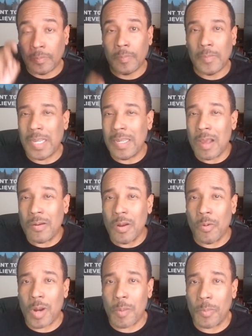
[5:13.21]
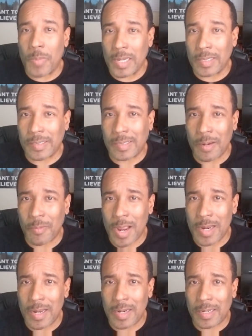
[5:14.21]
And y'all know what I'm about to say
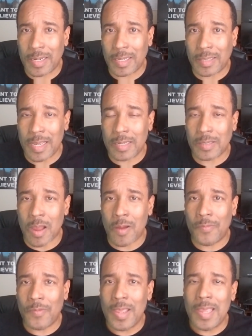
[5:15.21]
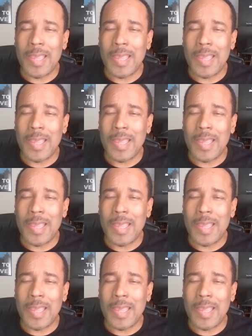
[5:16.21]
right here to kick things off.